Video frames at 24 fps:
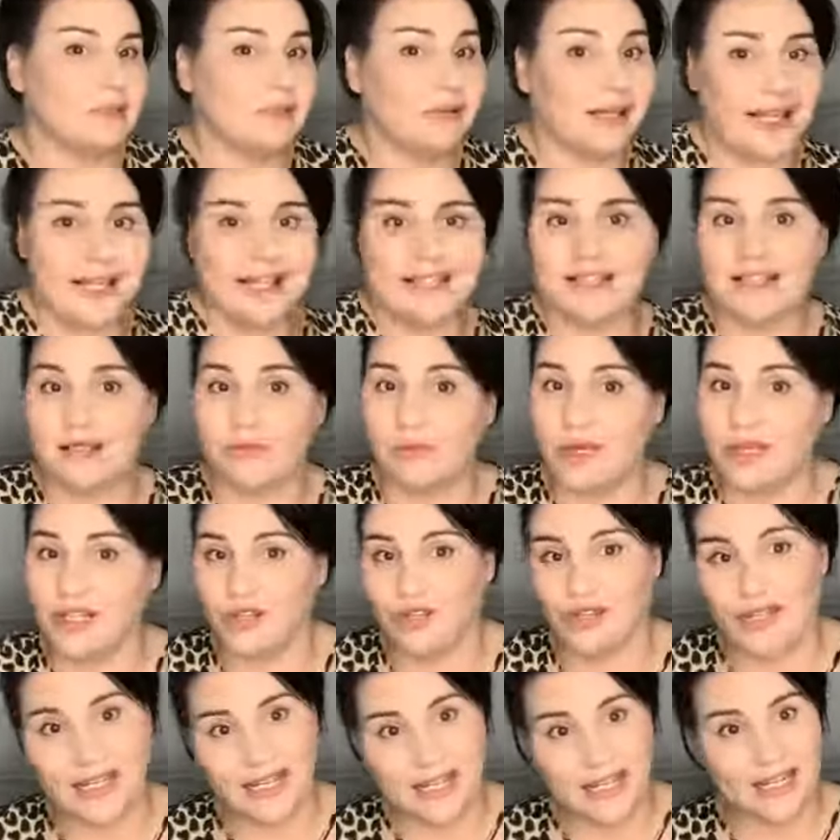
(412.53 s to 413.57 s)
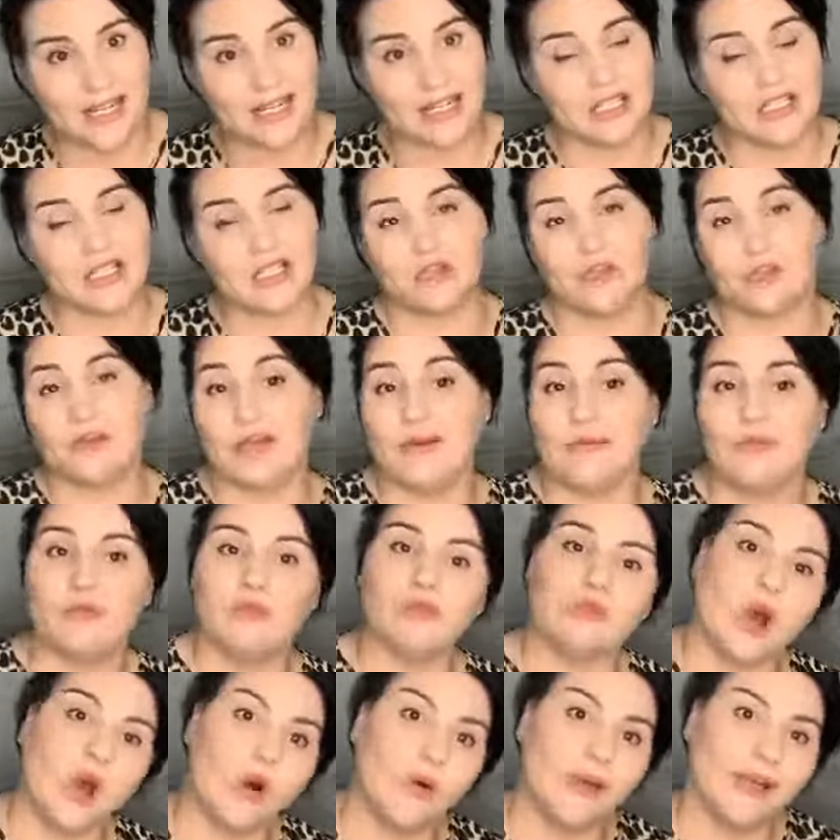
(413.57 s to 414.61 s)
places where you need it to keep
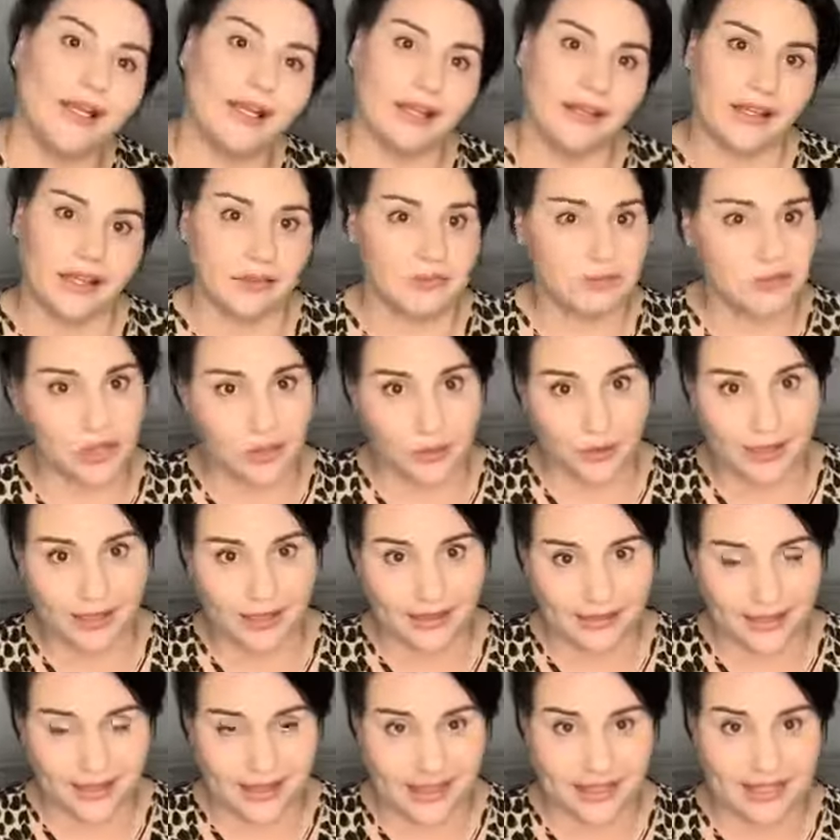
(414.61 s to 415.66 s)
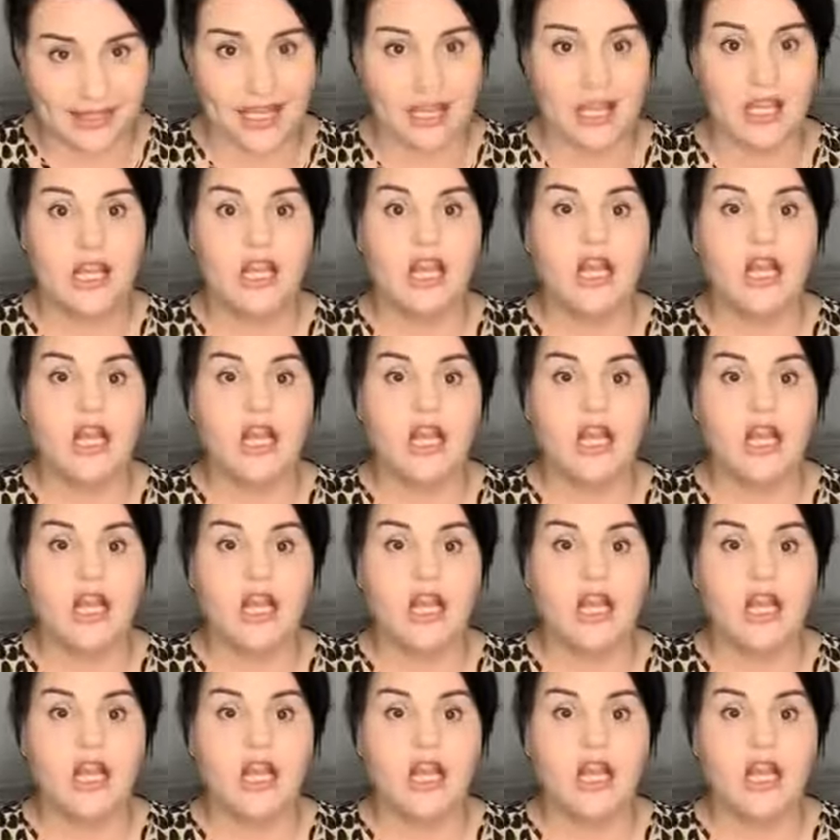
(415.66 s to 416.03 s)
growing and keep doing things.